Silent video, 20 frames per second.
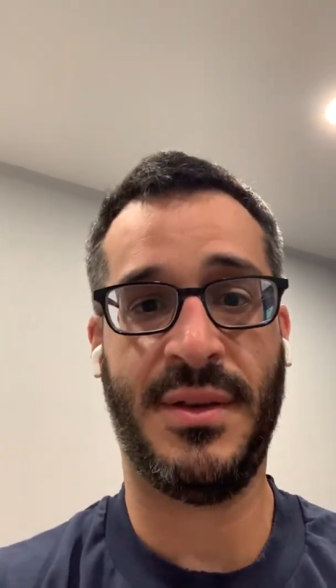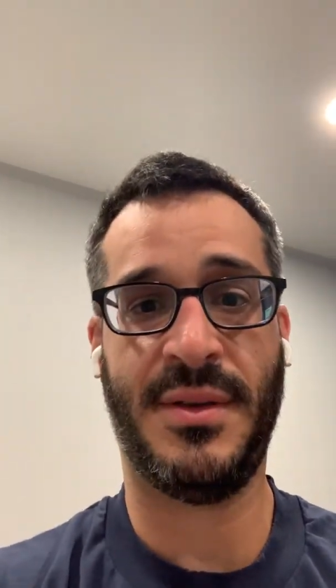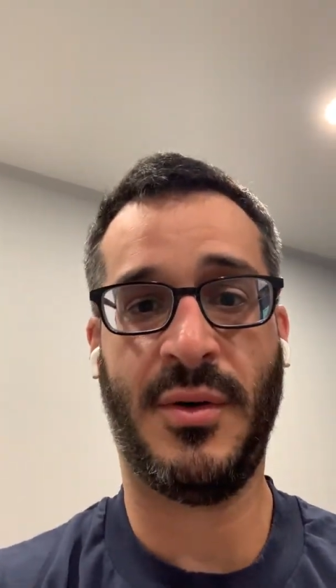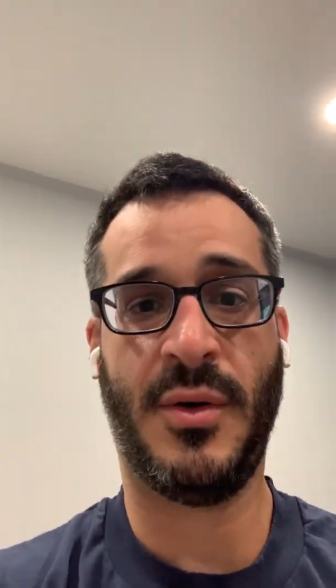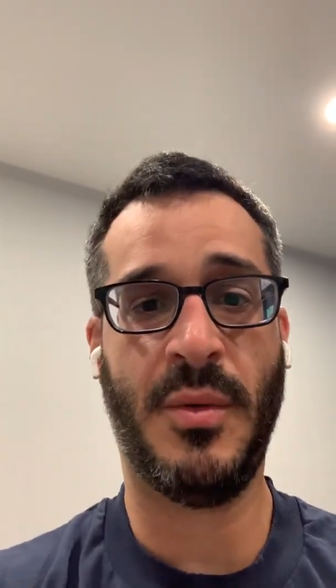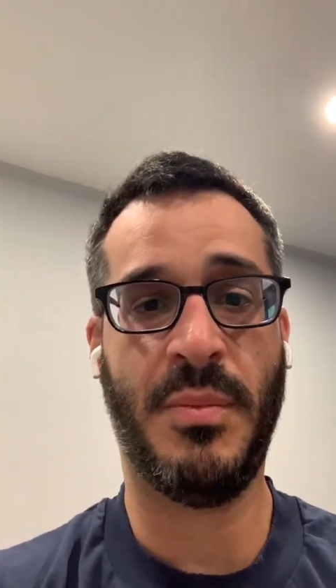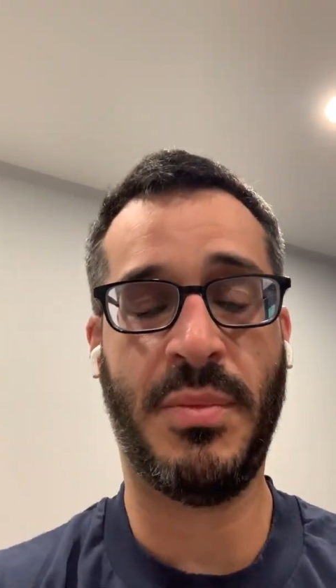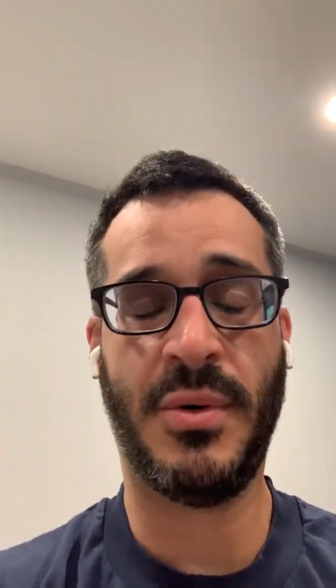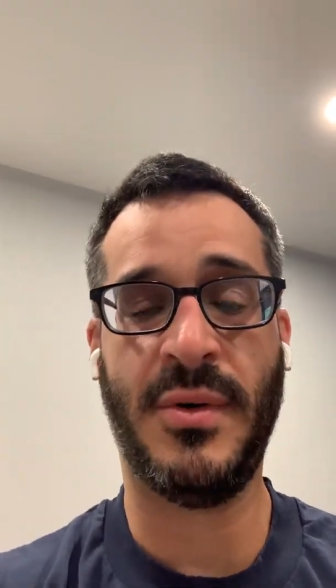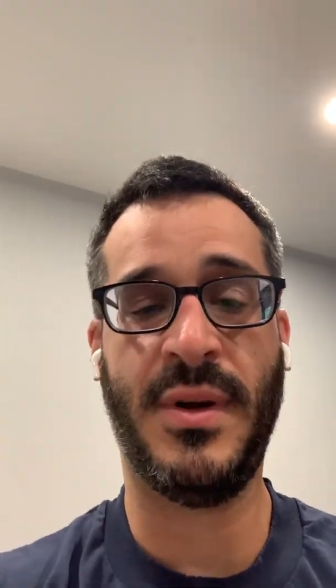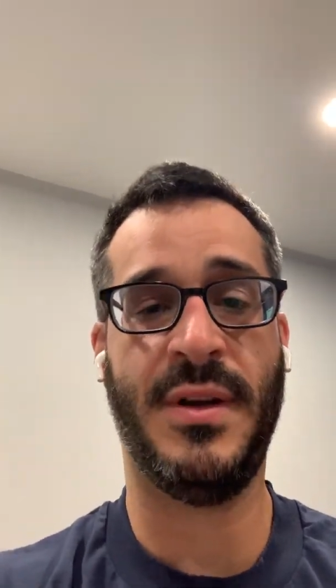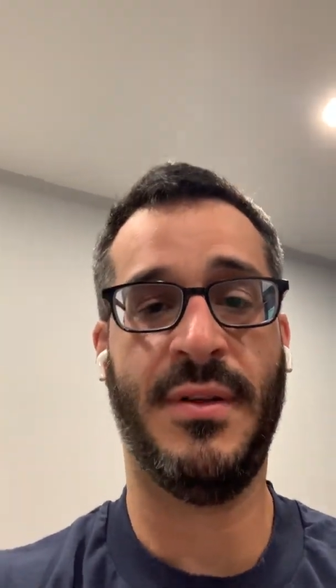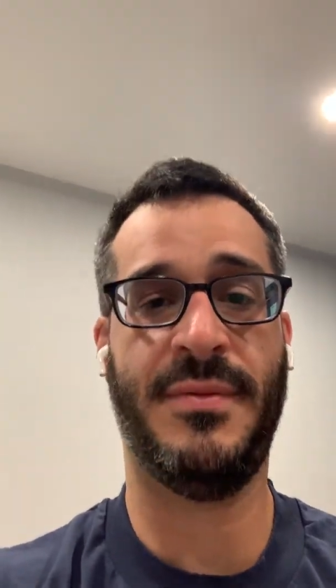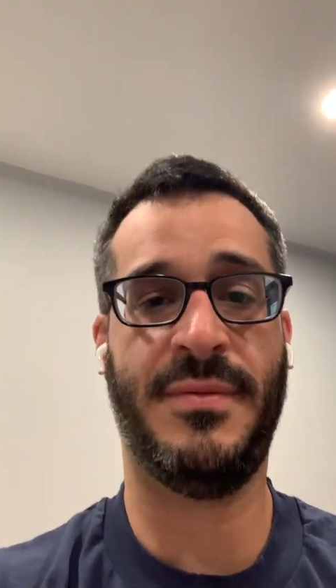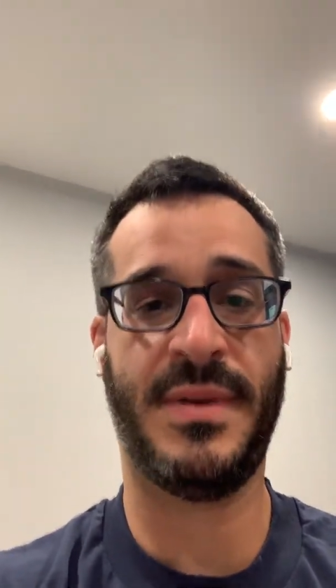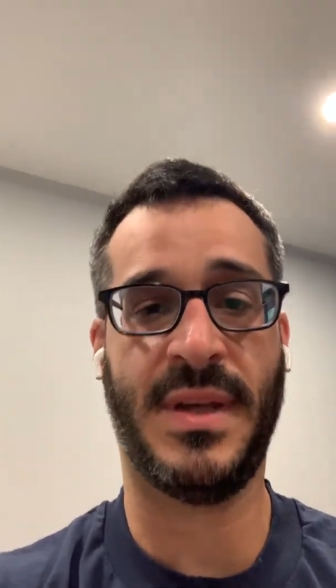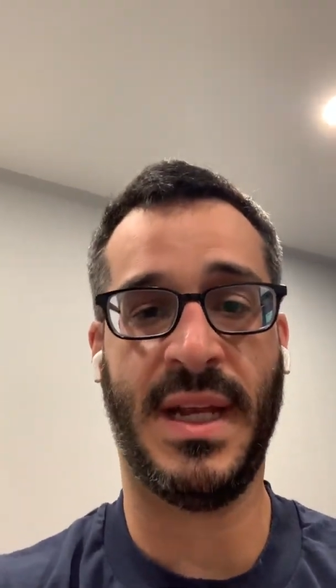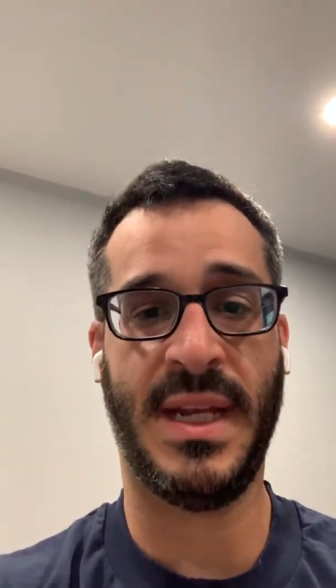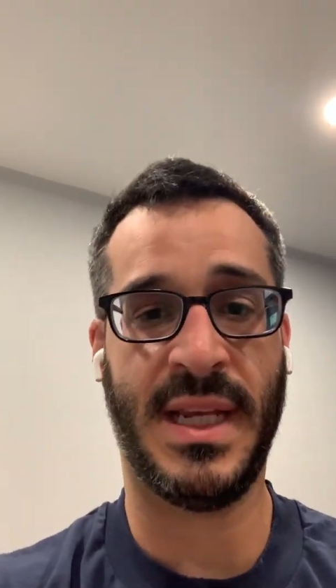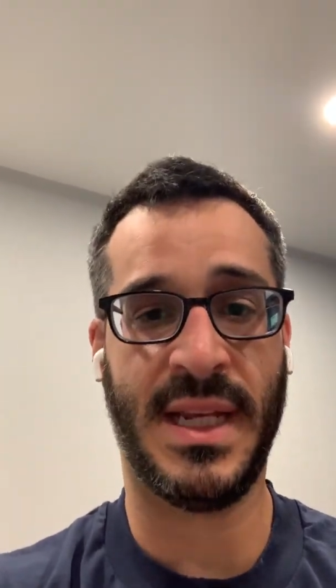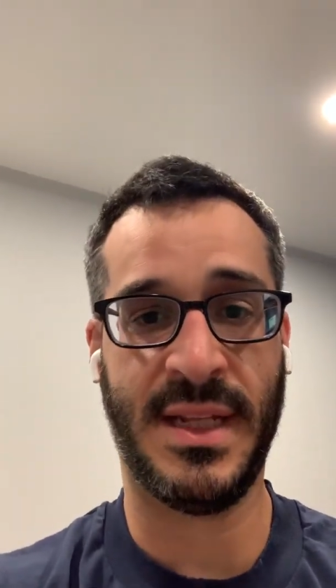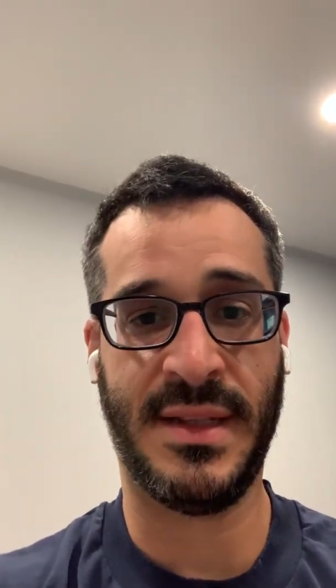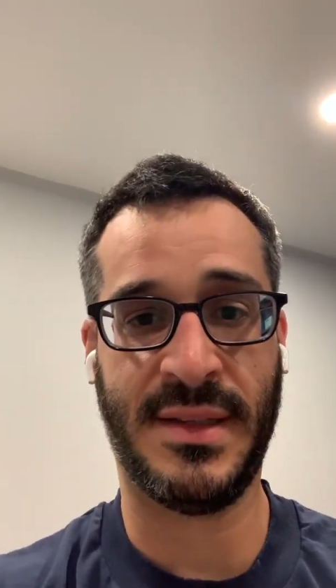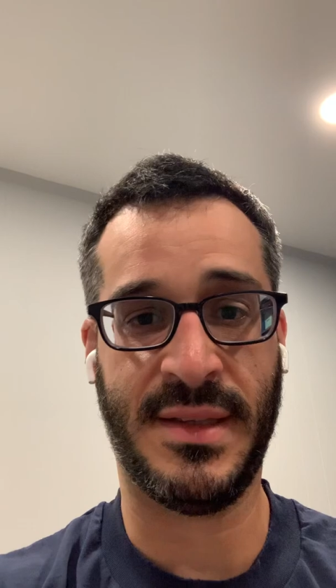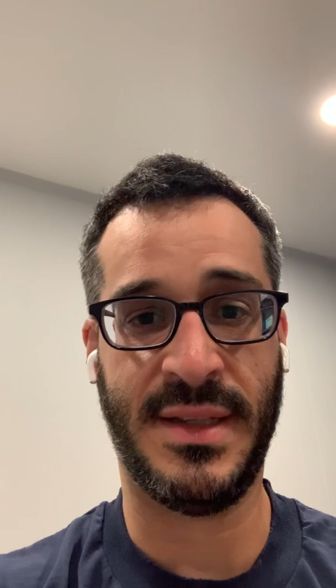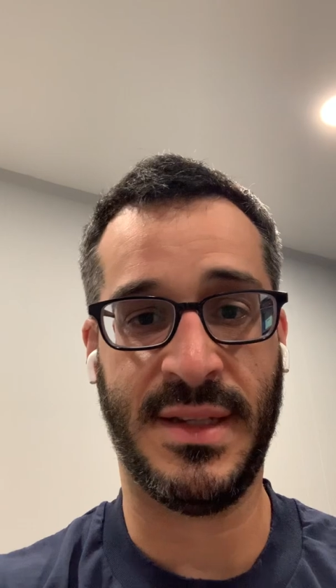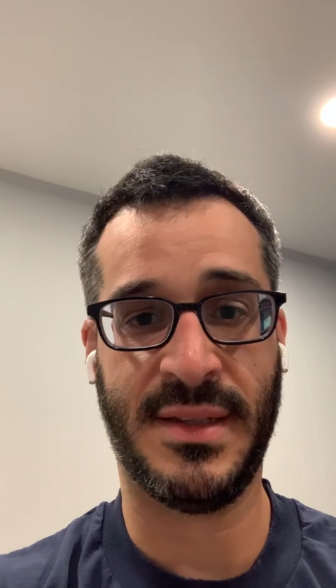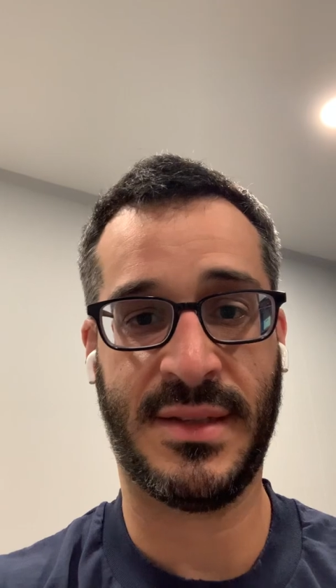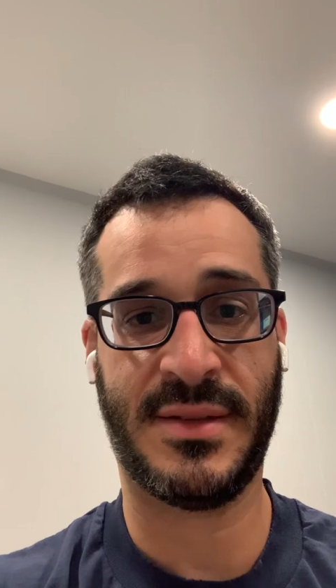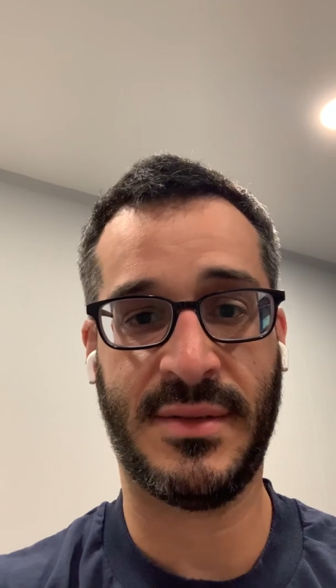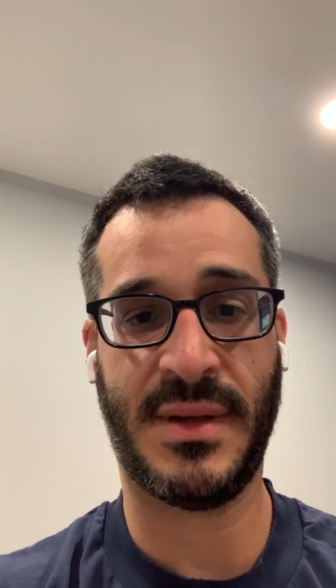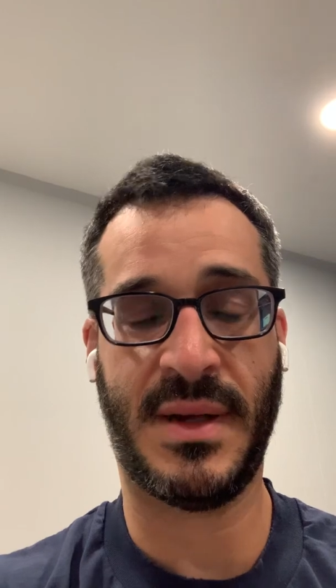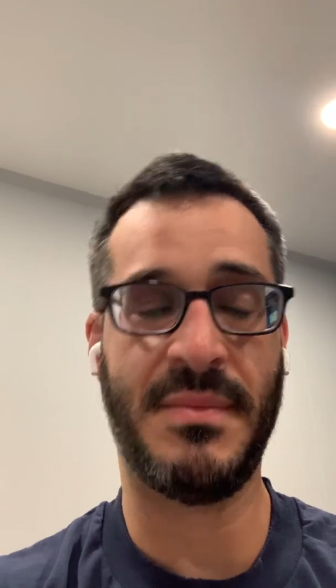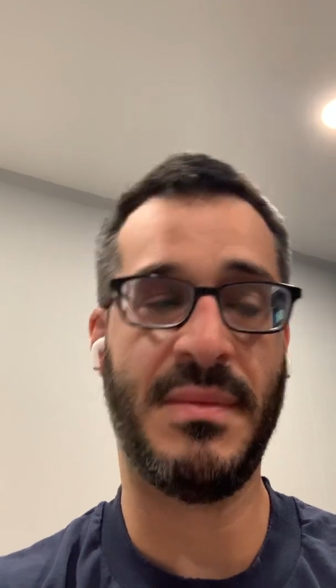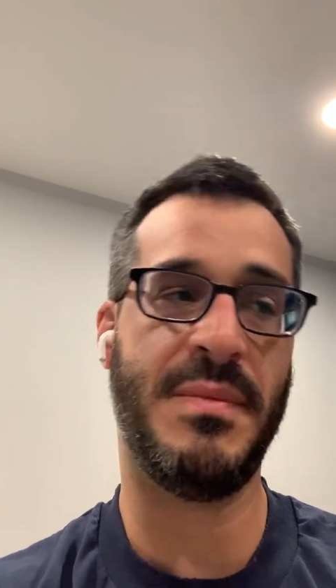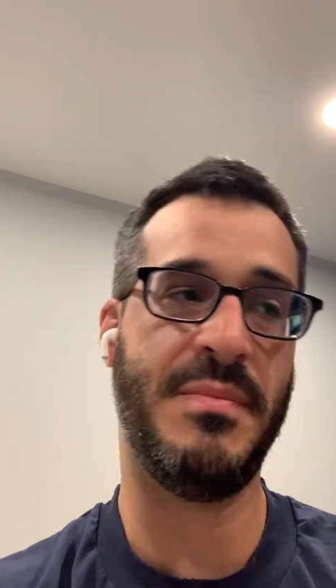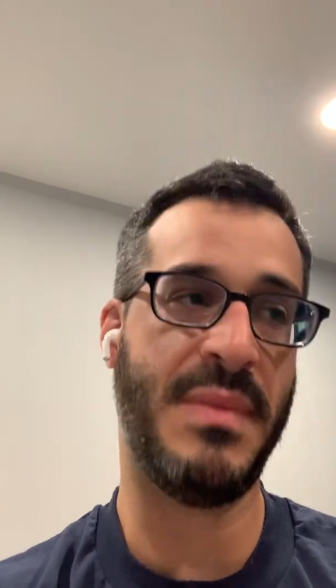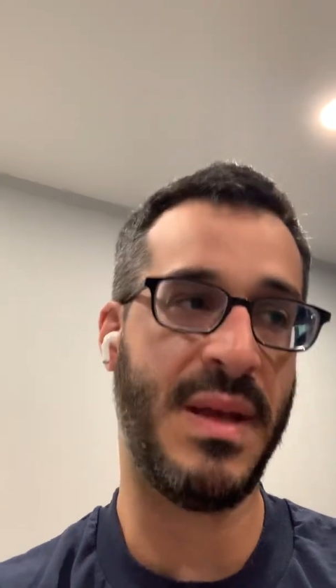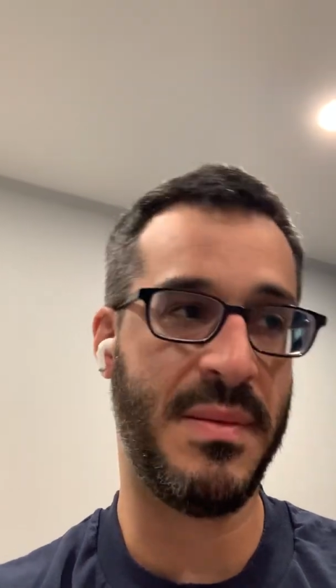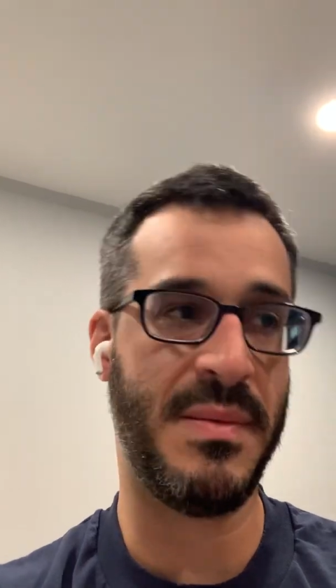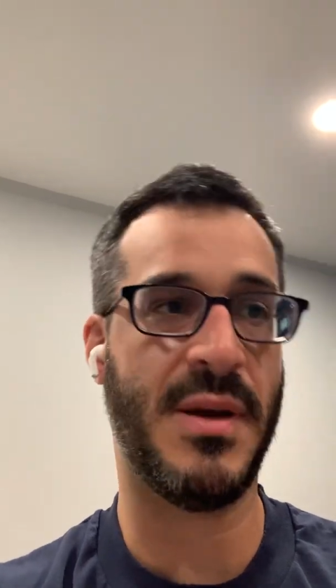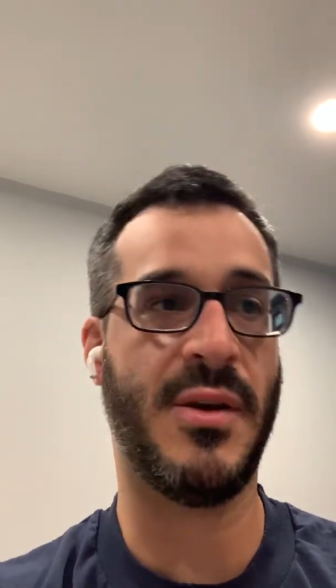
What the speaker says: The whole point of getting into this, I mean, maybe,